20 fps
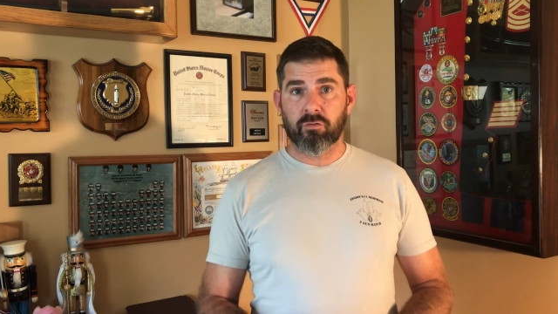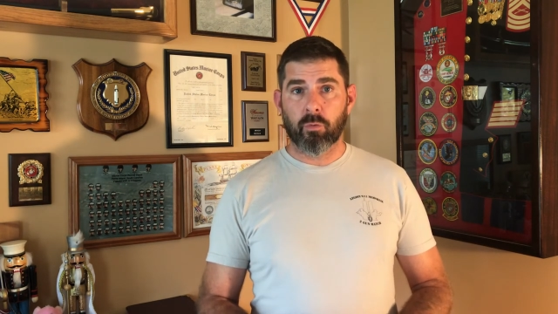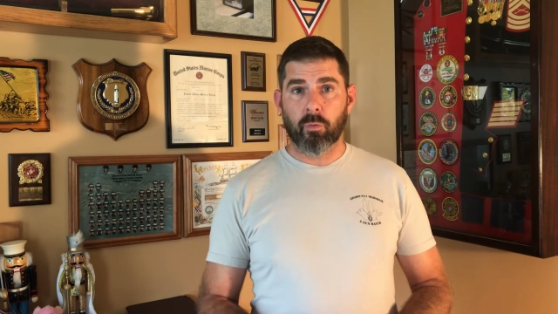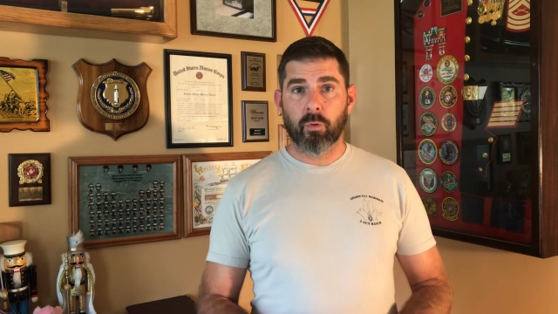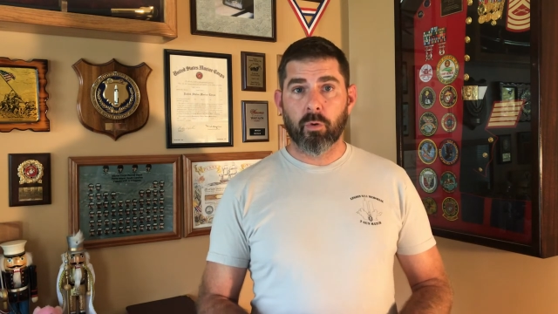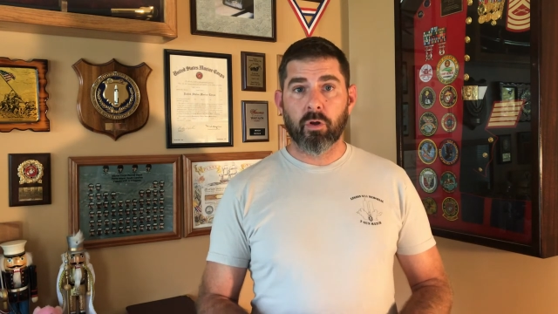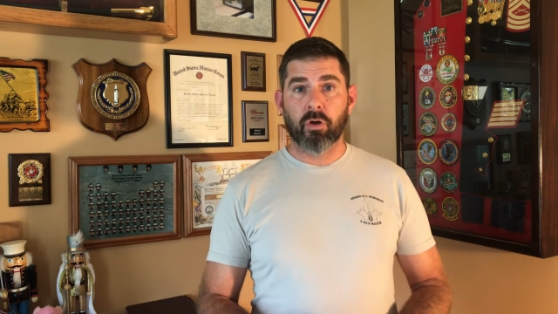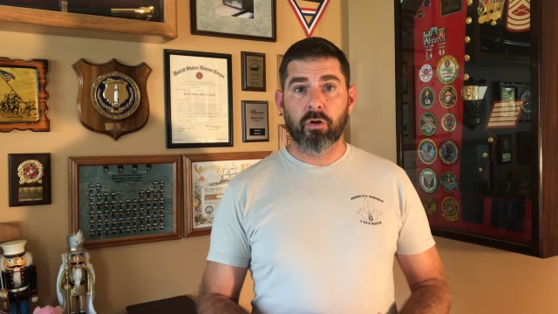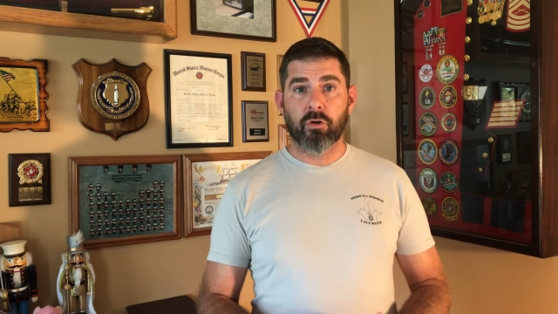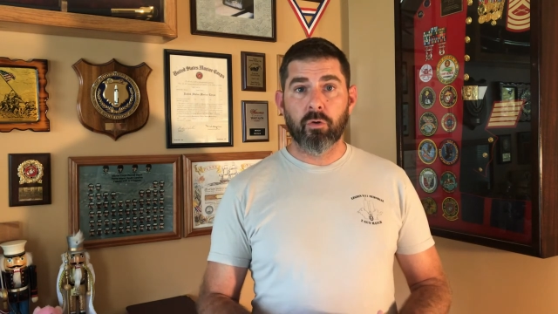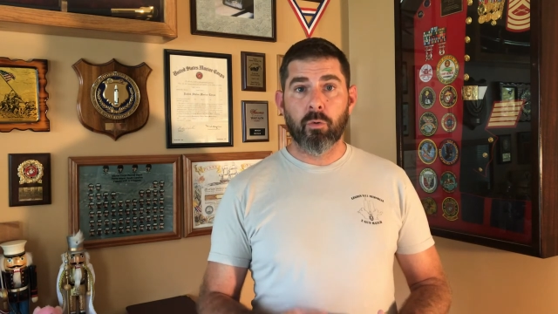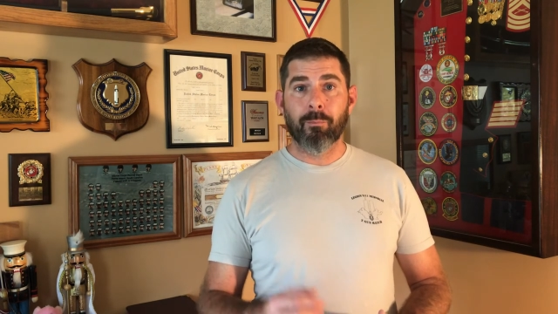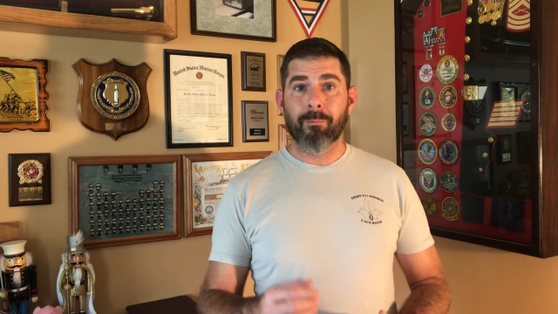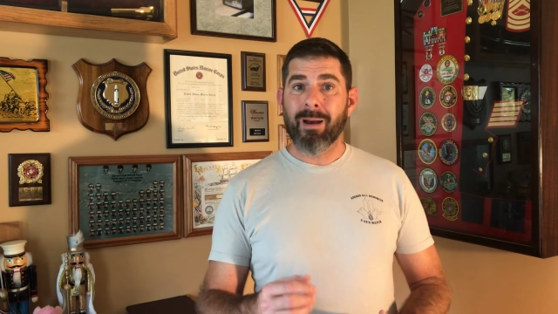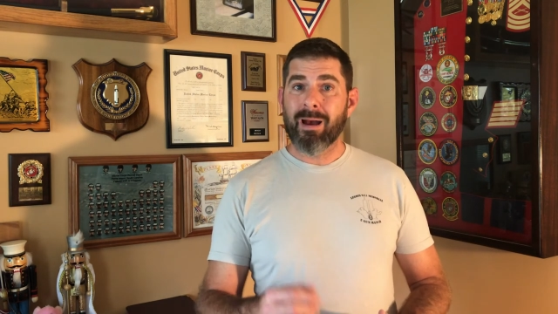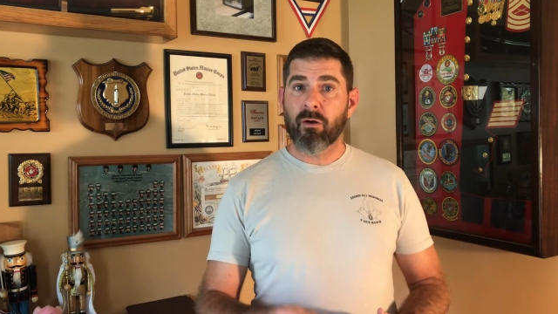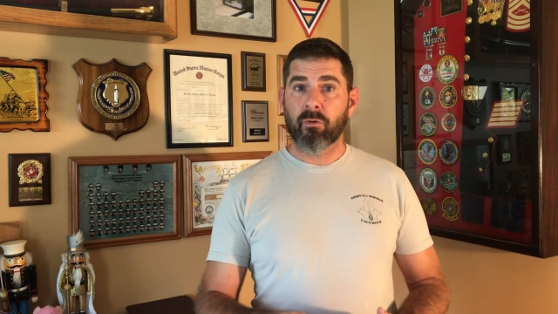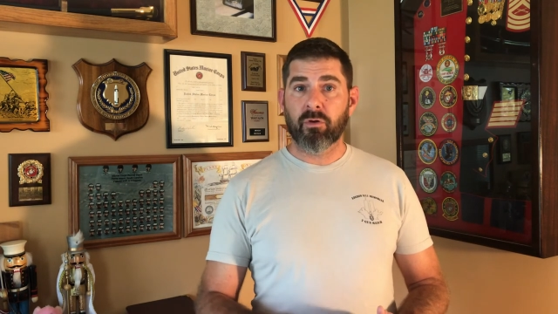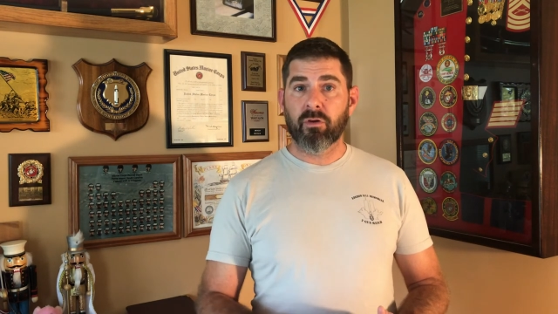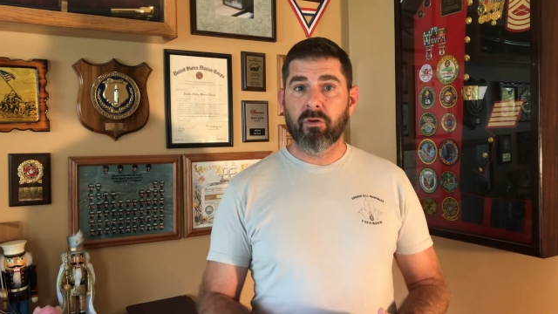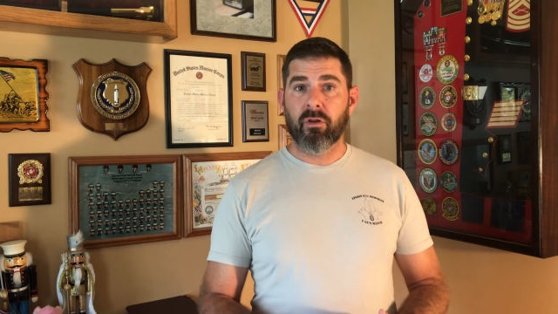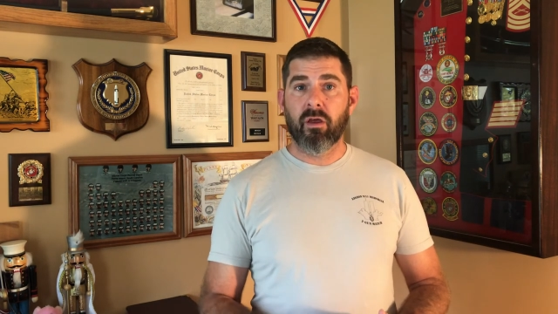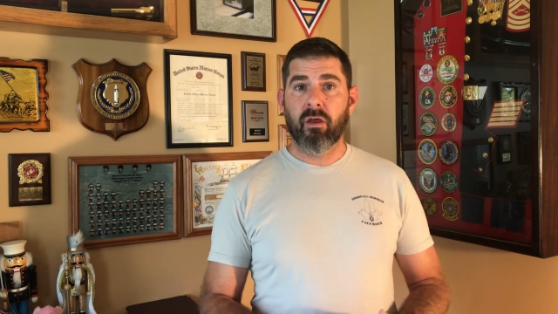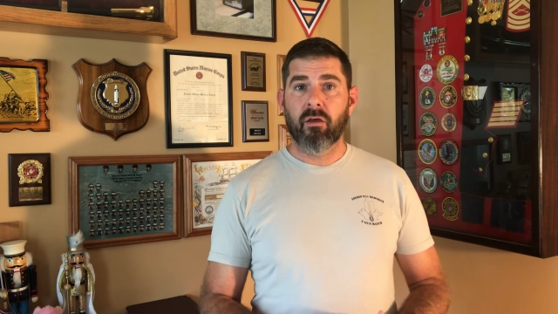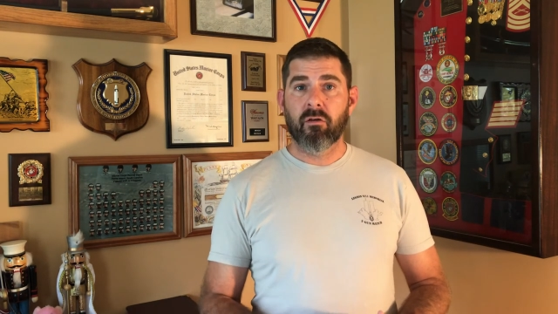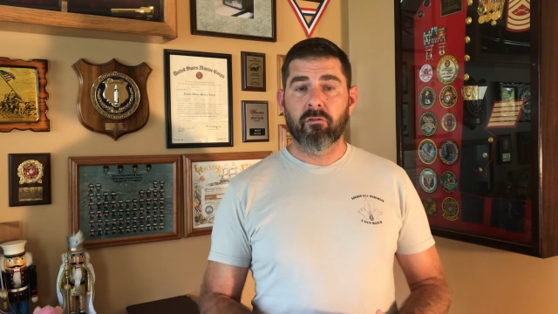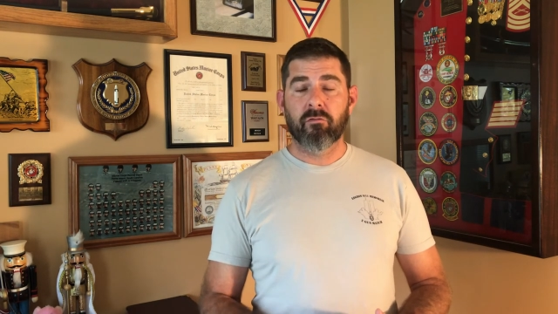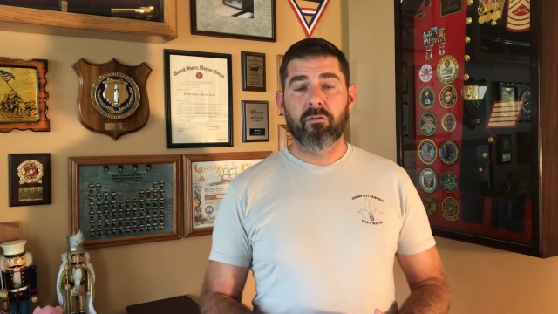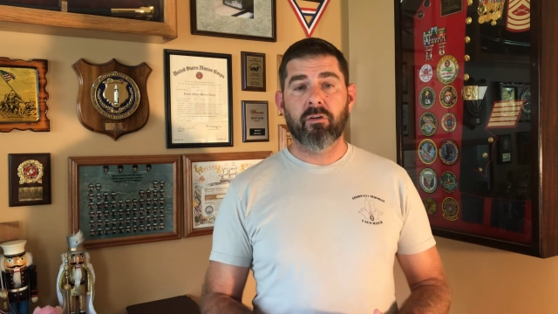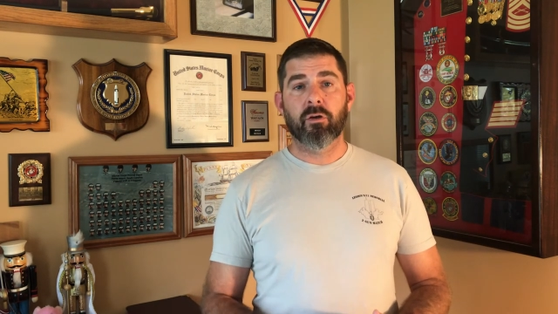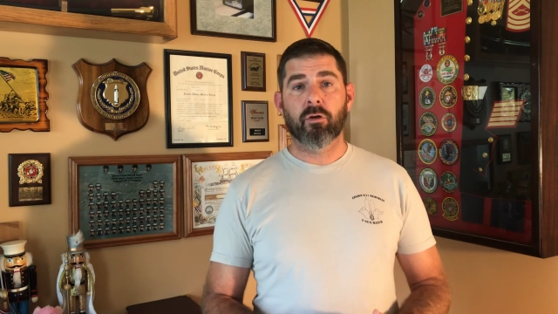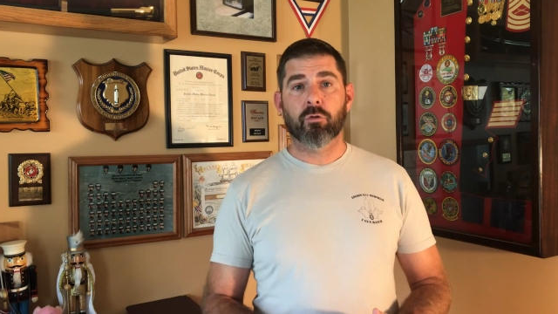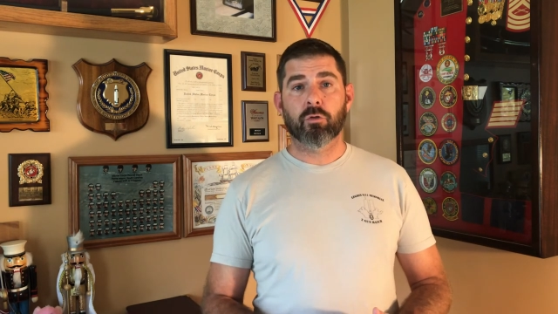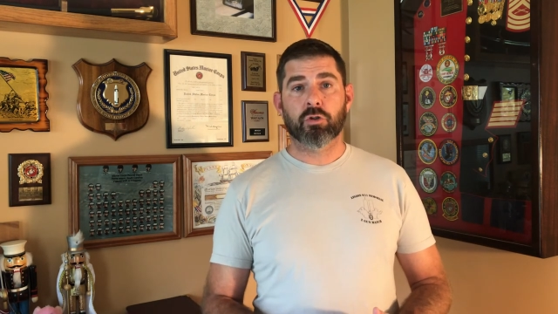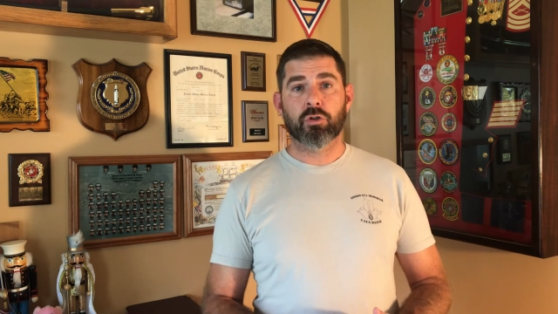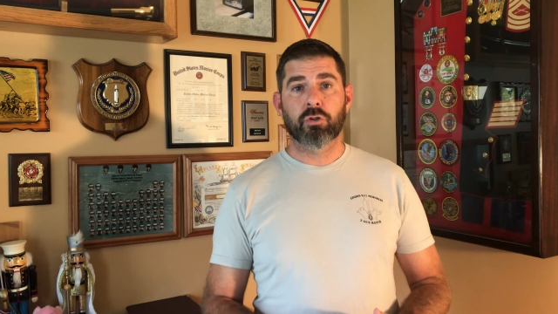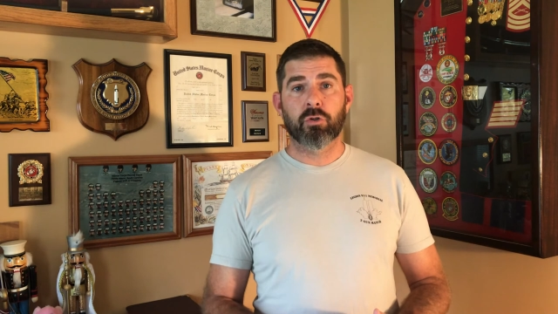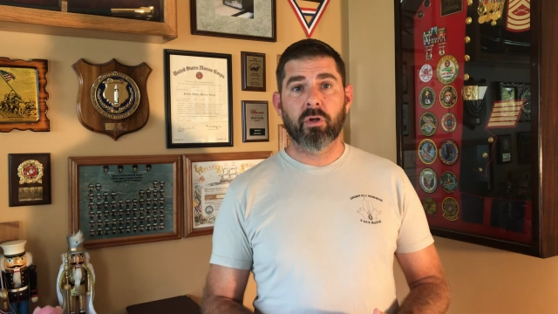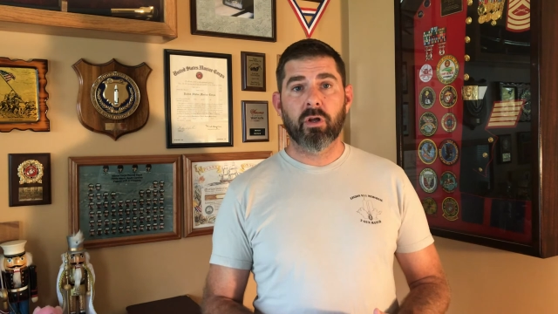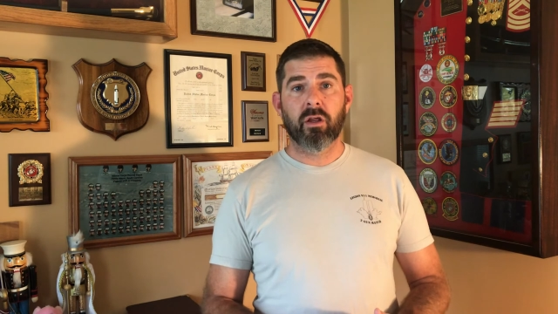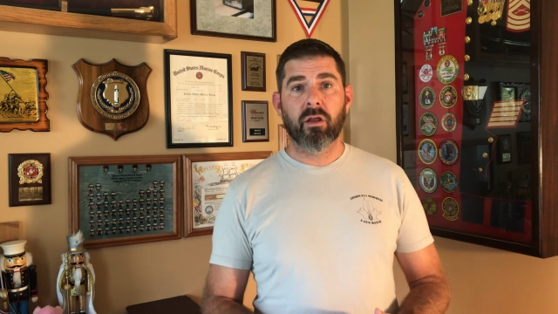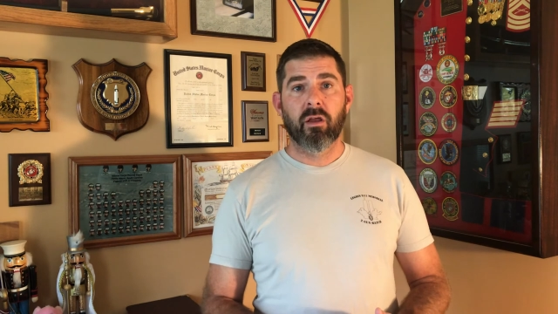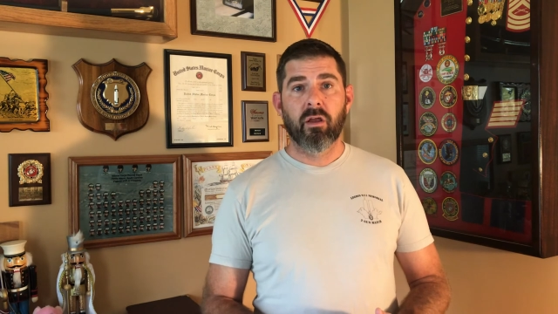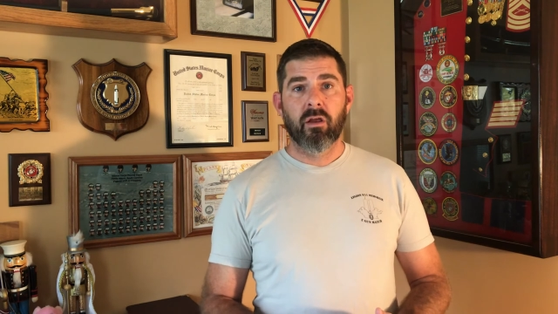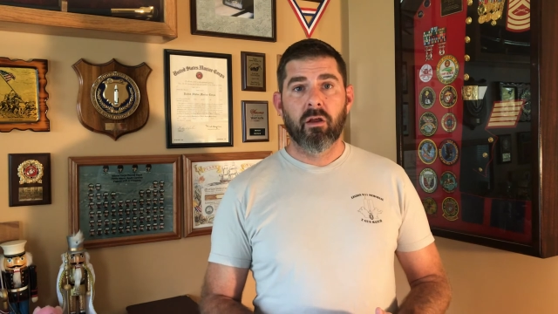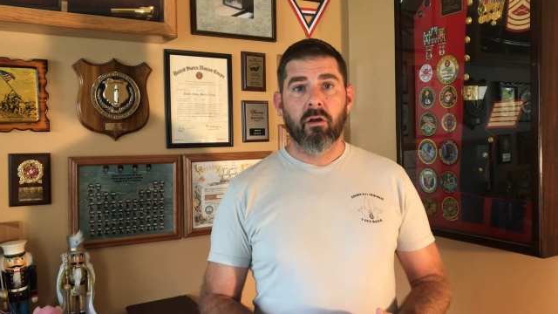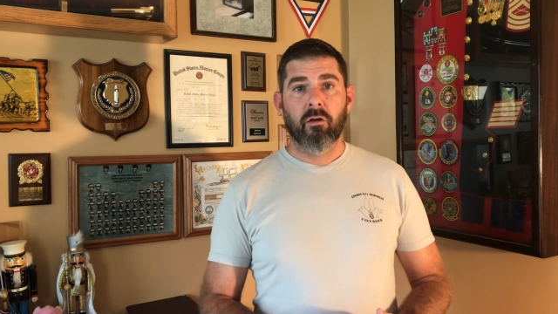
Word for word: So we're going to do mounted vehicle shooting